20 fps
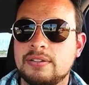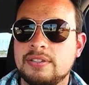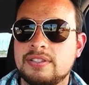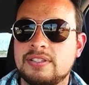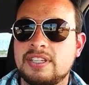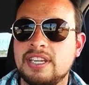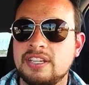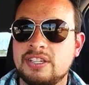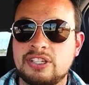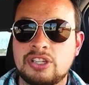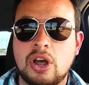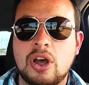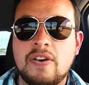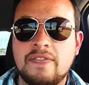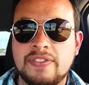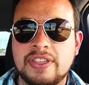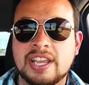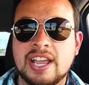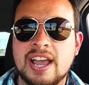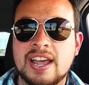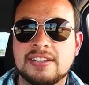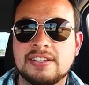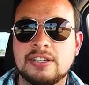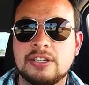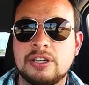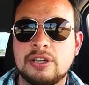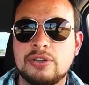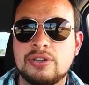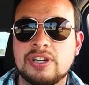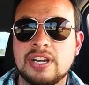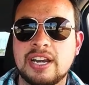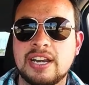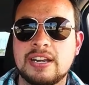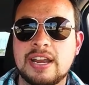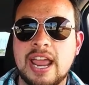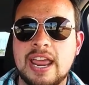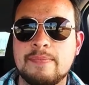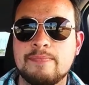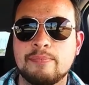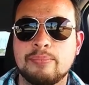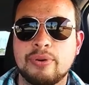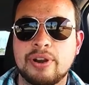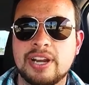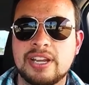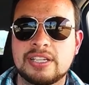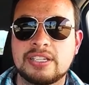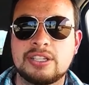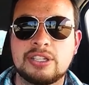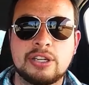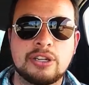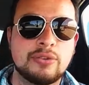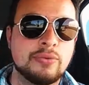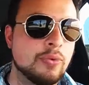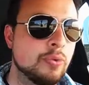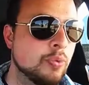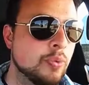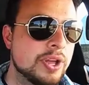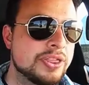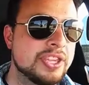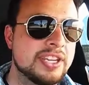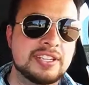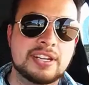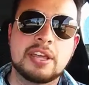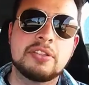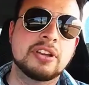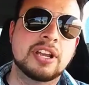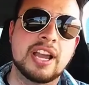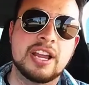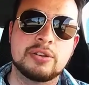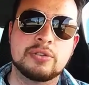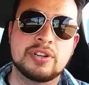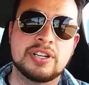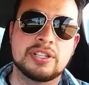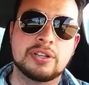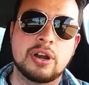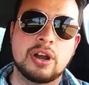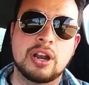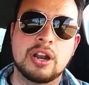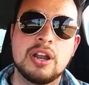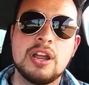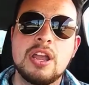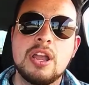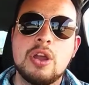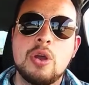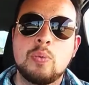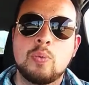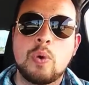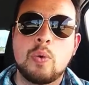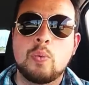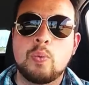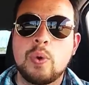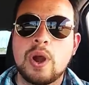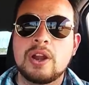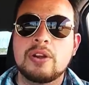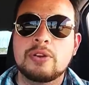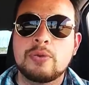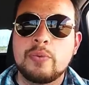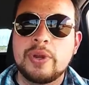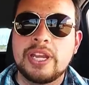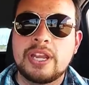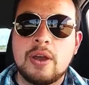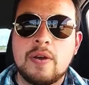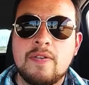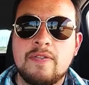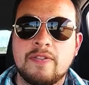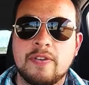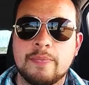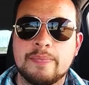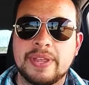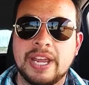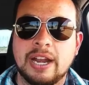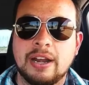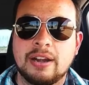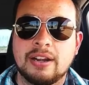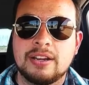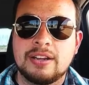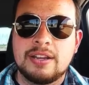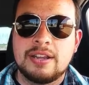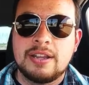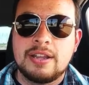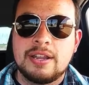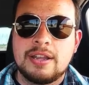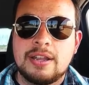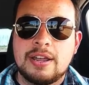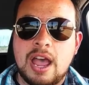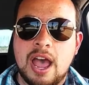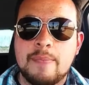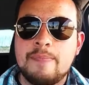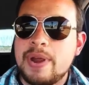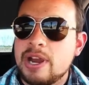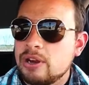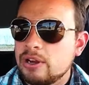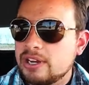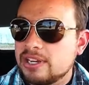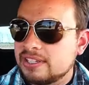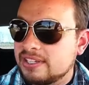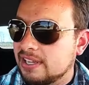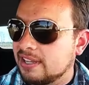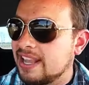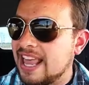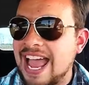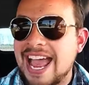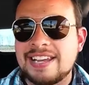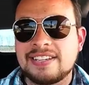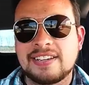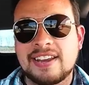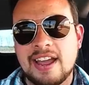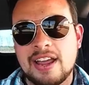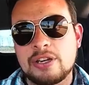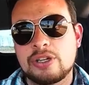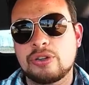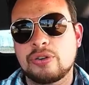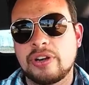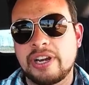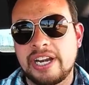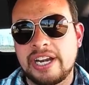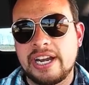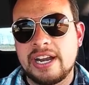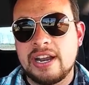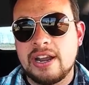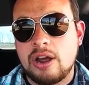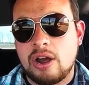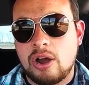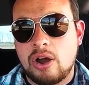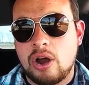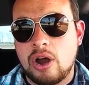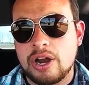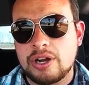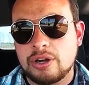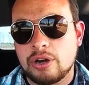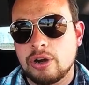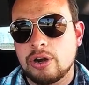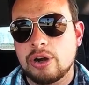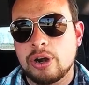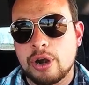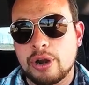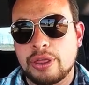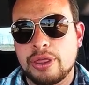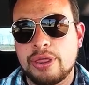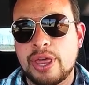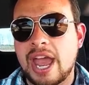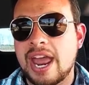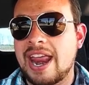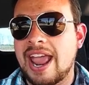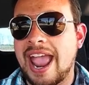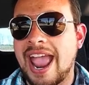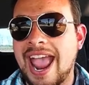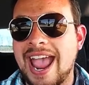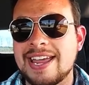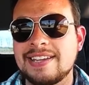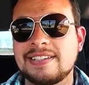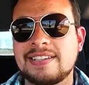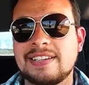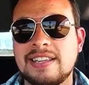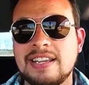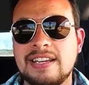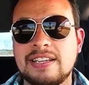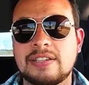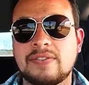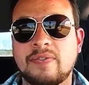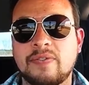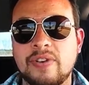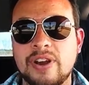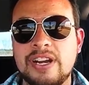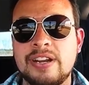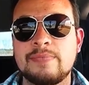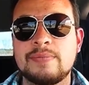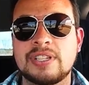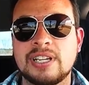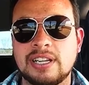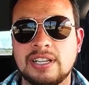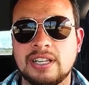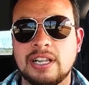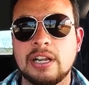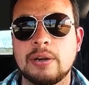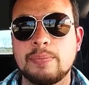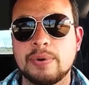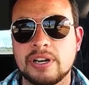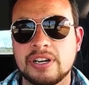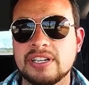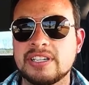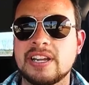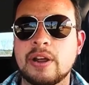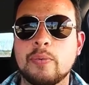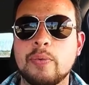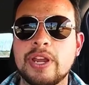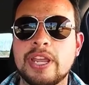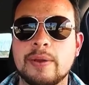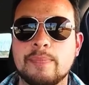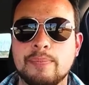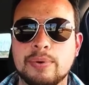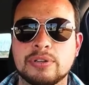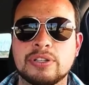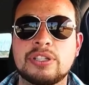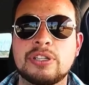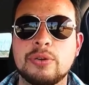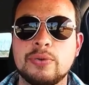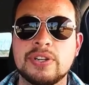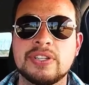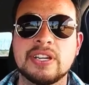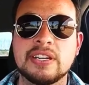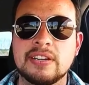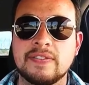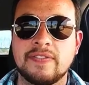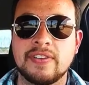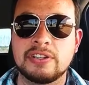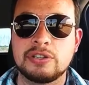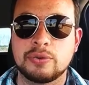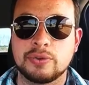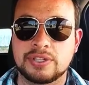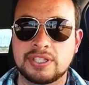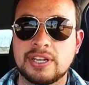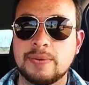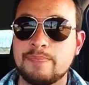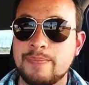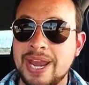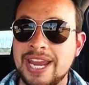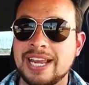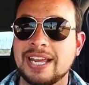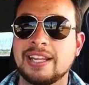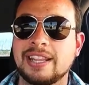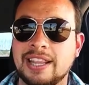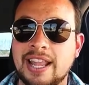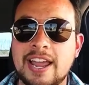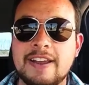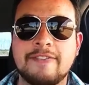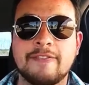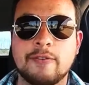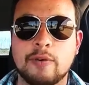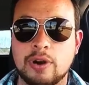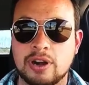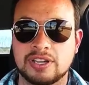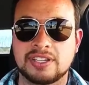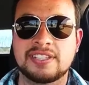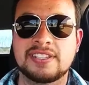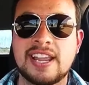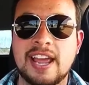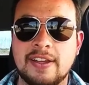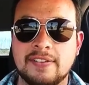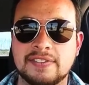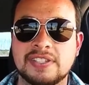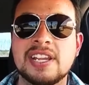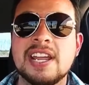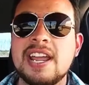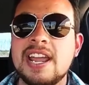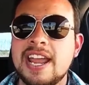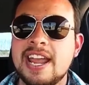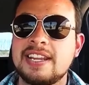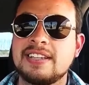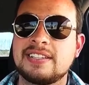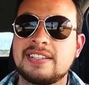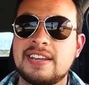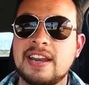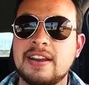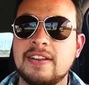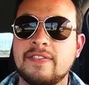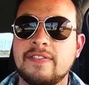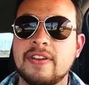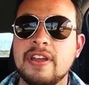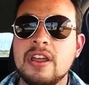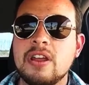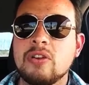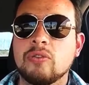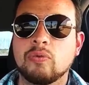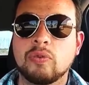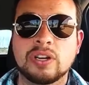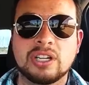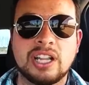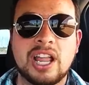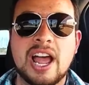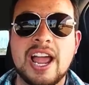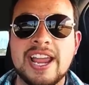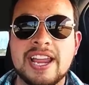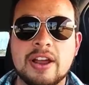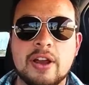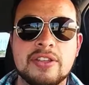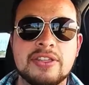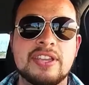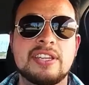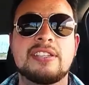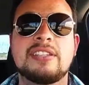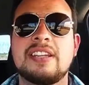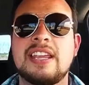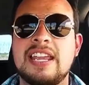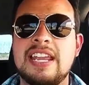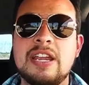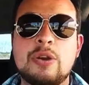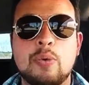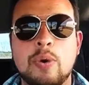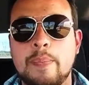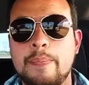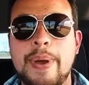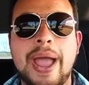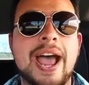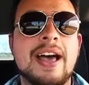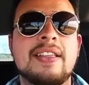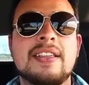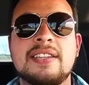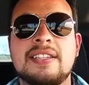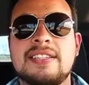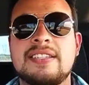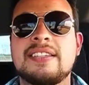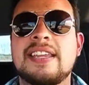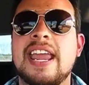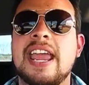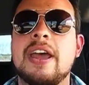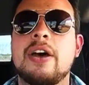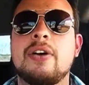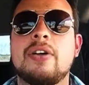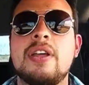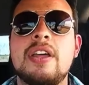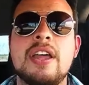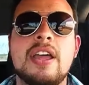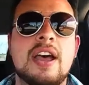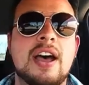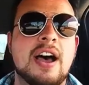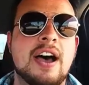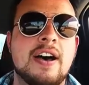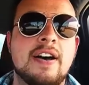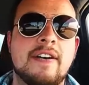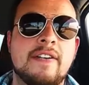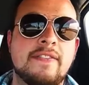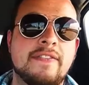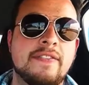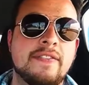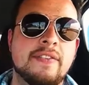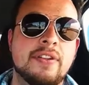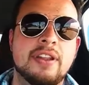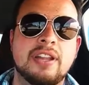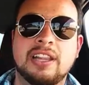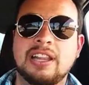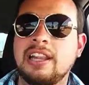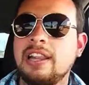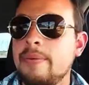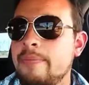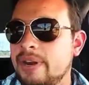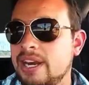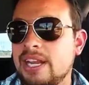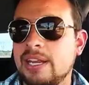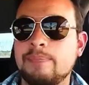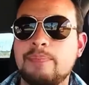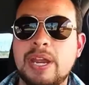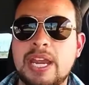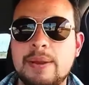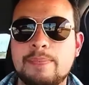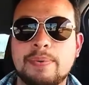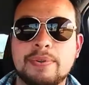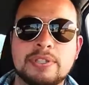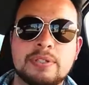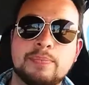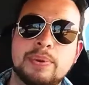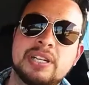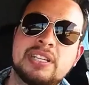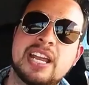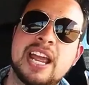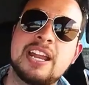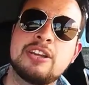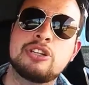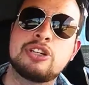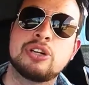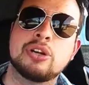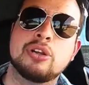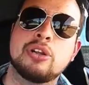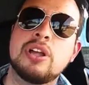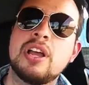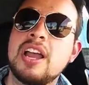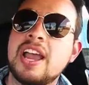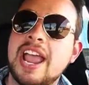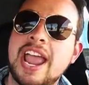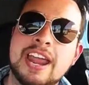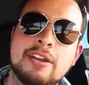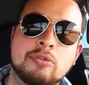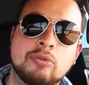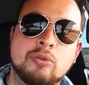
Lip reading: dissolve the Constitution and bring us to what these other countries are. Well, where do we go from there? America is the last country on earth that has these freedoms and liberties that we can pursue as individuals to make a life for ourselves, instead of relying on this equal balance scale of limiting people's potential and